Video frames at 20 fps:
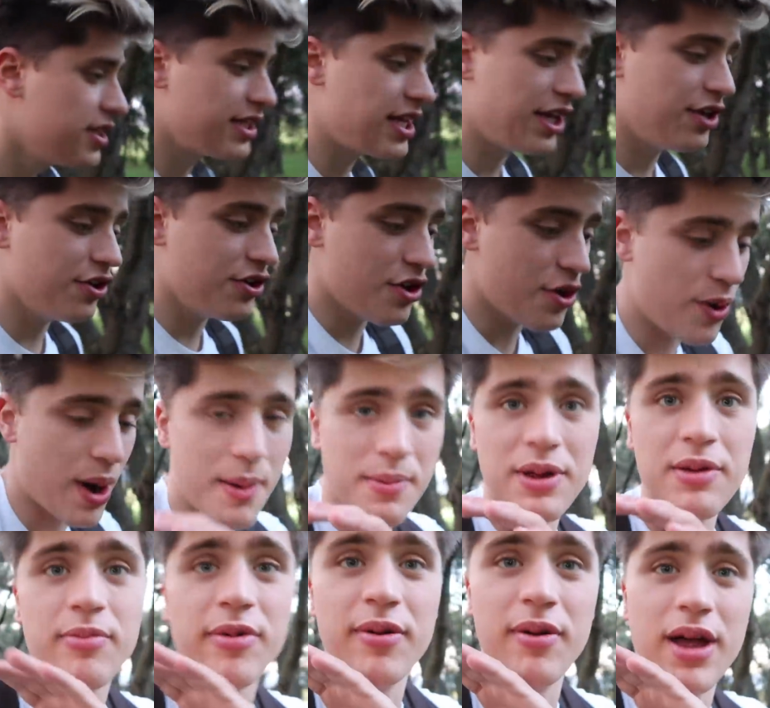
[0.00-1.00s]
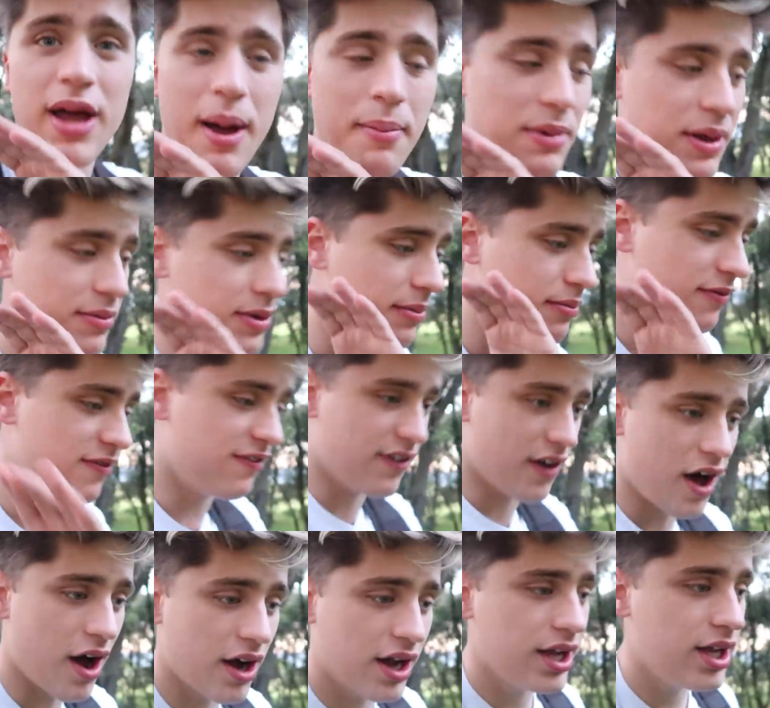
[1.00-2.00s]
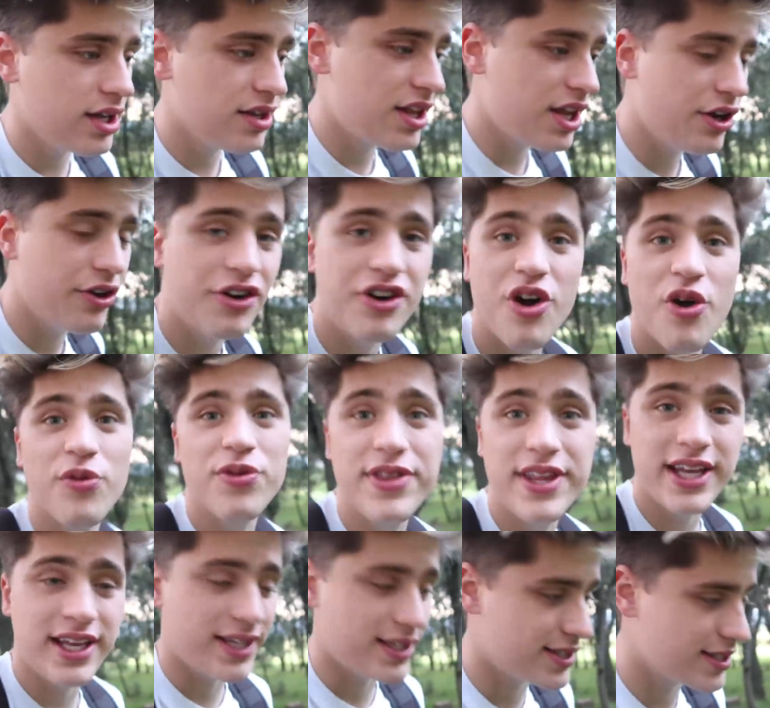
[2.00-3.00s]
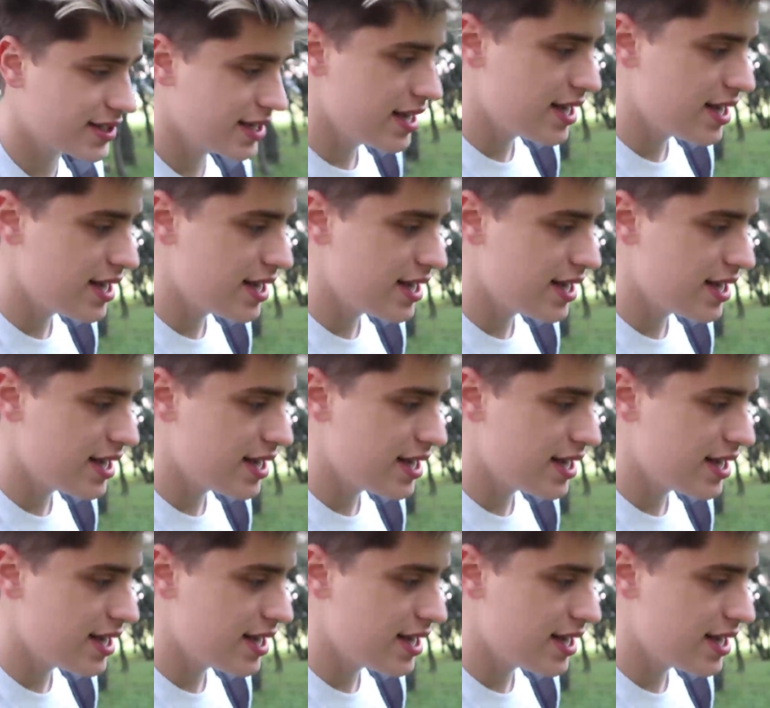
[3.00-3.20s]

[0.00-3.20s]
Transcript: They don't know I'm even I'm even vlogging. They don't know this.